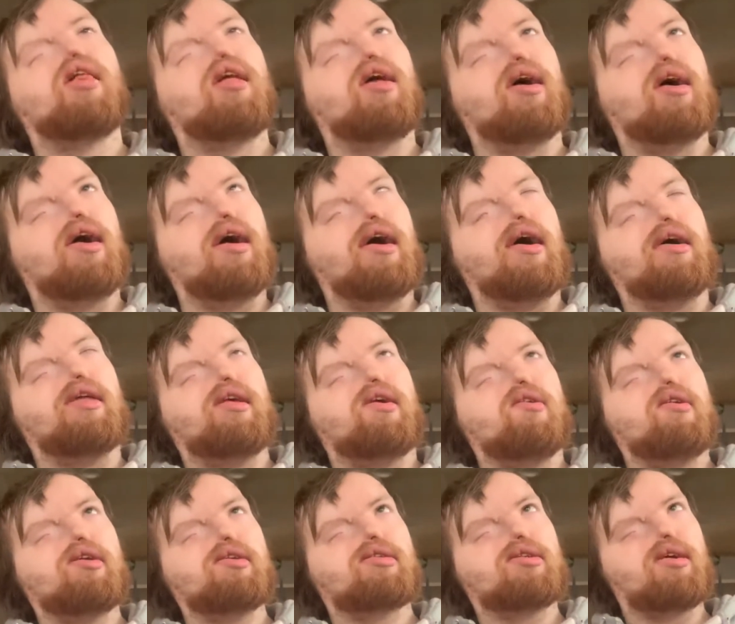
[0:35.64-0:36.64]

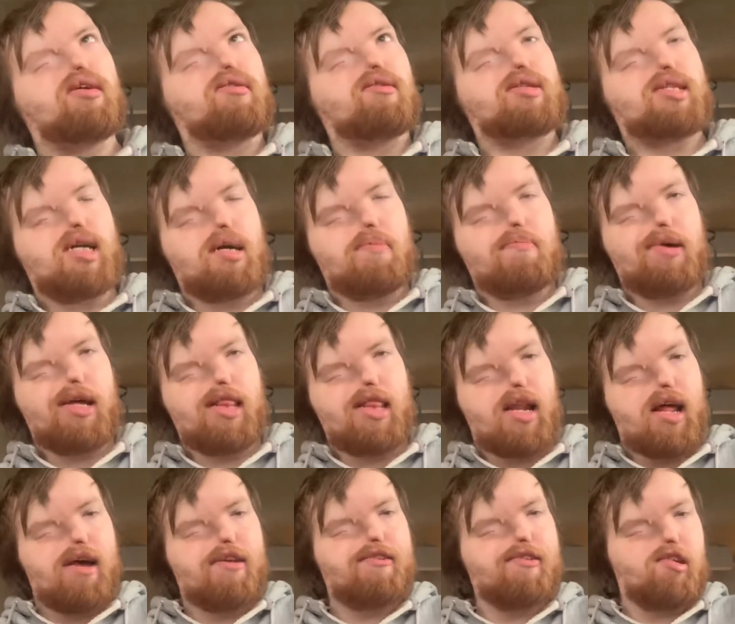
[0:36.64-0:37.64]
there is a little tidbit that
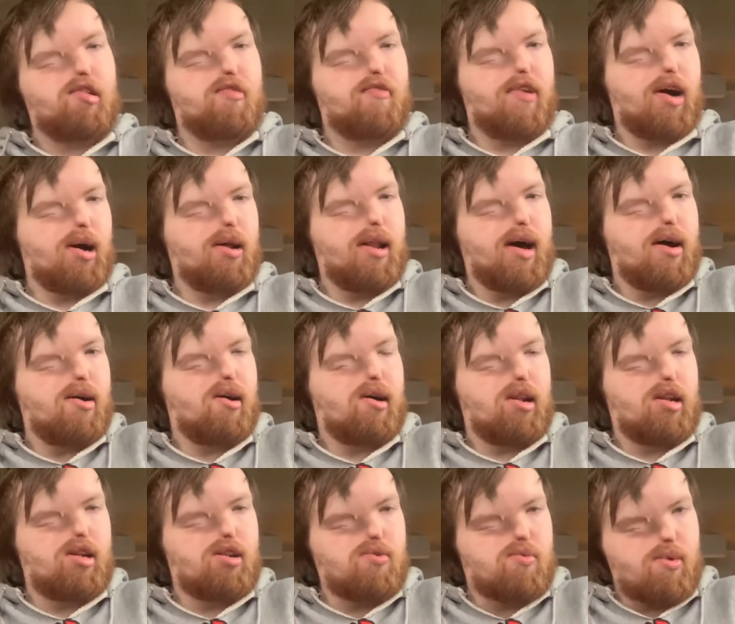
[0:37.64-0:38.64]
I just found out
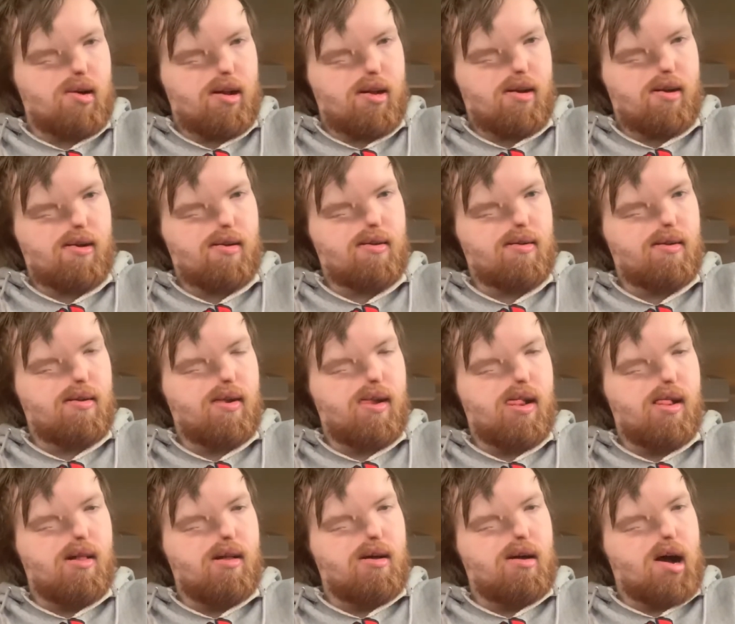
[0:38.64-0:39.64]
on Twitter
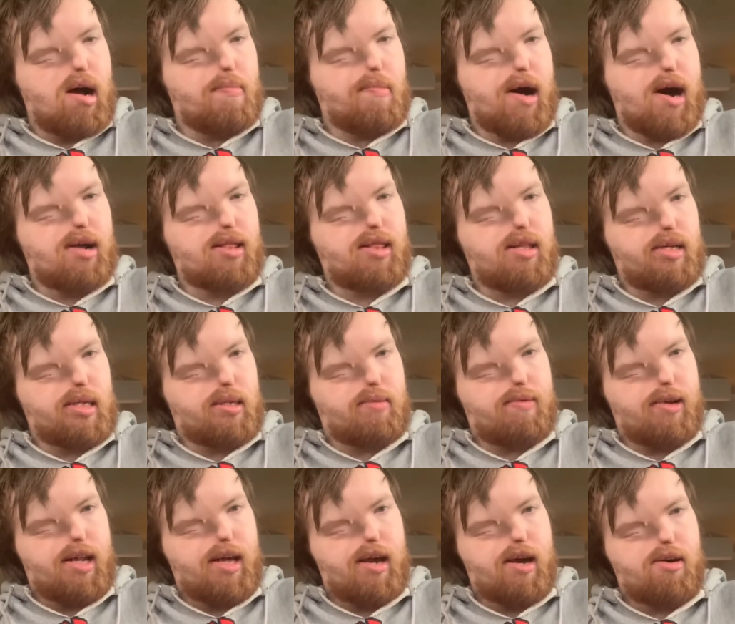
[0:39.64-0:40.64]
about this
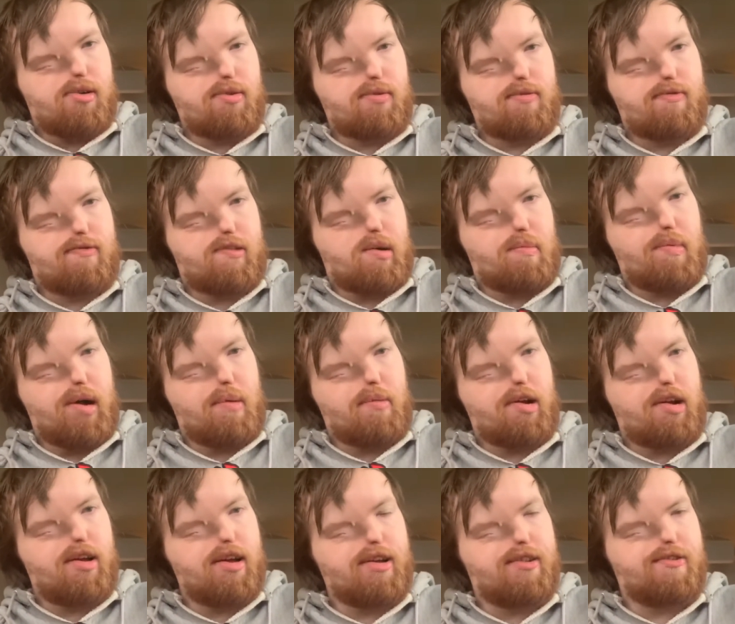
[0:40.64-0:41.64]
video from
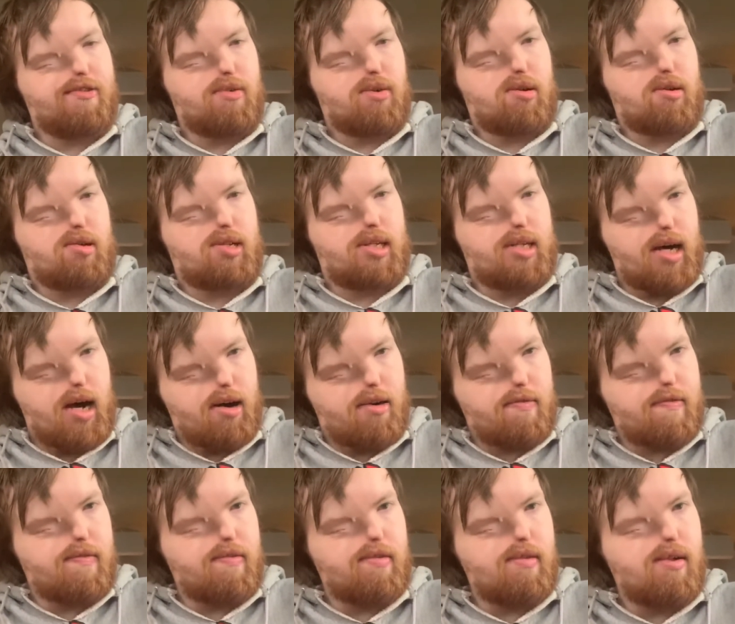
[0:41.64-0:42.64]
Emirichu herself,